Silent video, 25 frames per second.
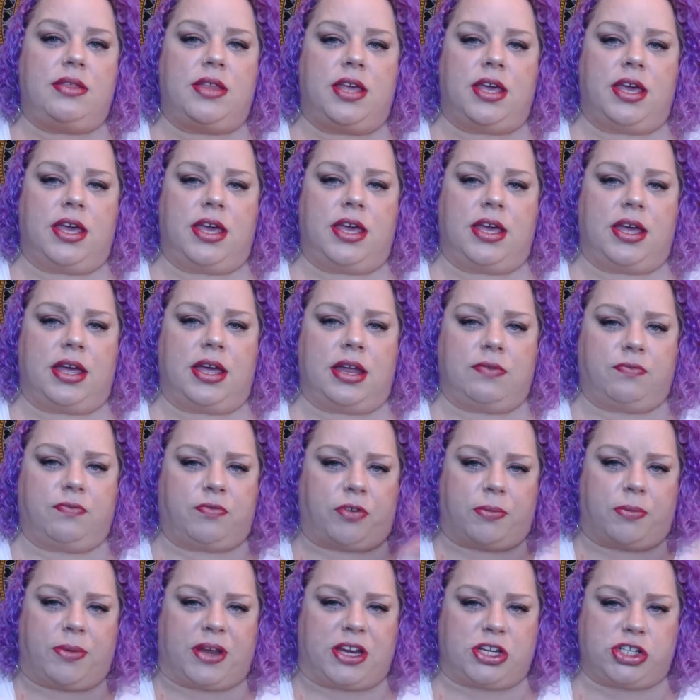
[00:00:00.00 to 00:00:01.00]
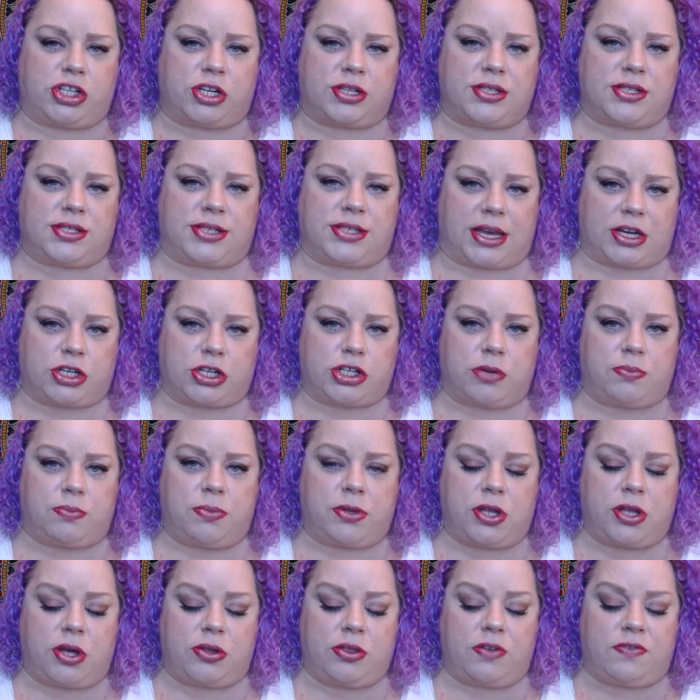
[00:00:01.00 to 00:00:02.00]
the information section
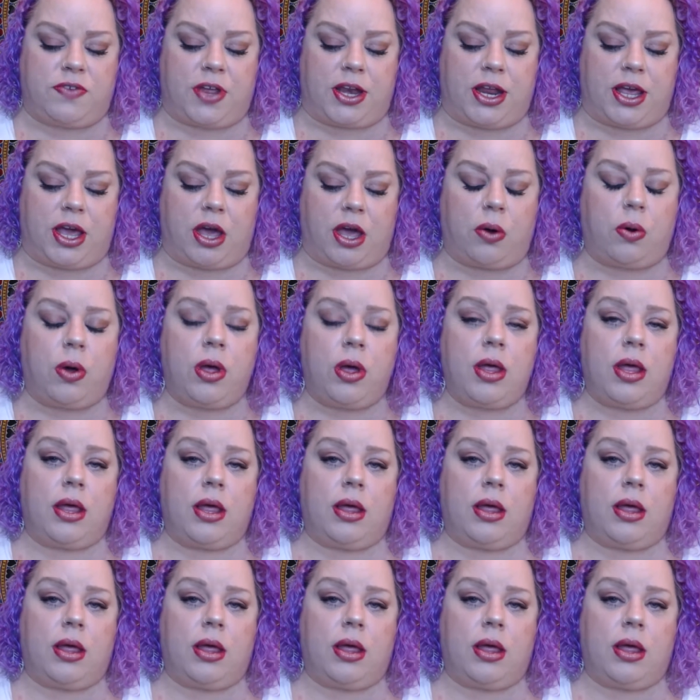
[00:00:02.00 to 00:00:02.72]
below the video,